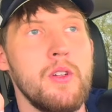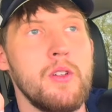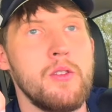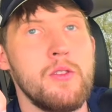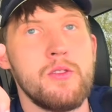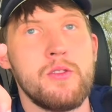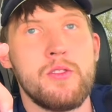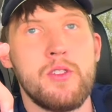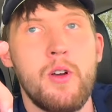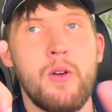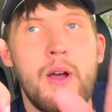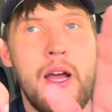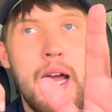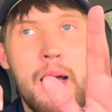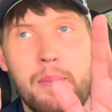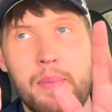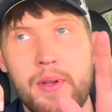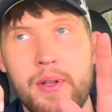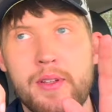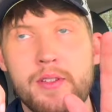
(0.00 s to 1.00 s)
who so
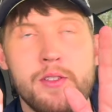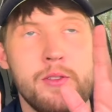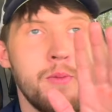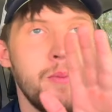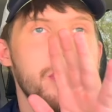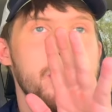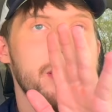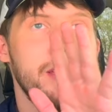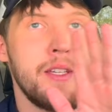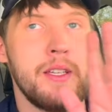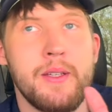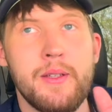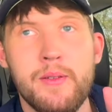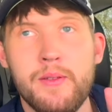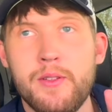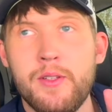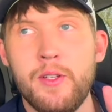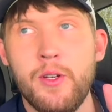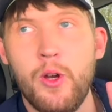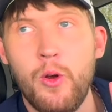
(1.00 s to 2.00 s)
happen to be
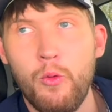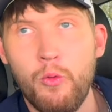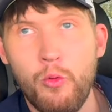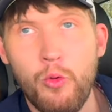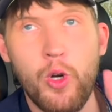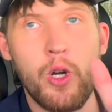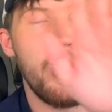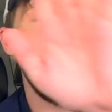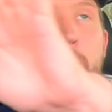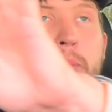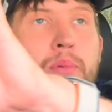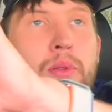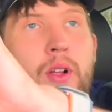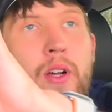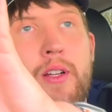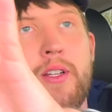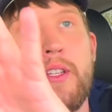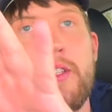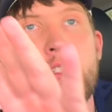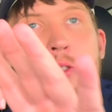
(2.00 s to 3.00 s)
really
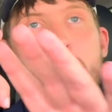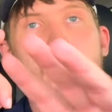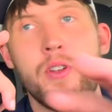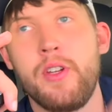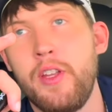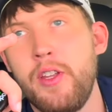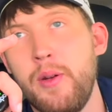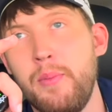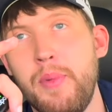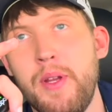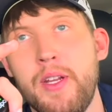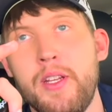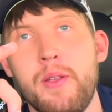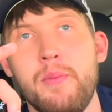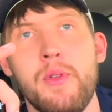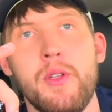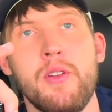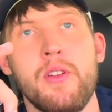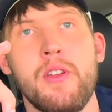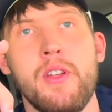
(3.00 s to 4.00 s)
plugged into another big
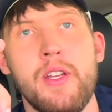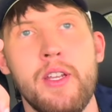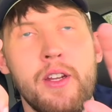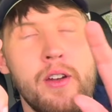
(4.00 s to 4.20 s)
community,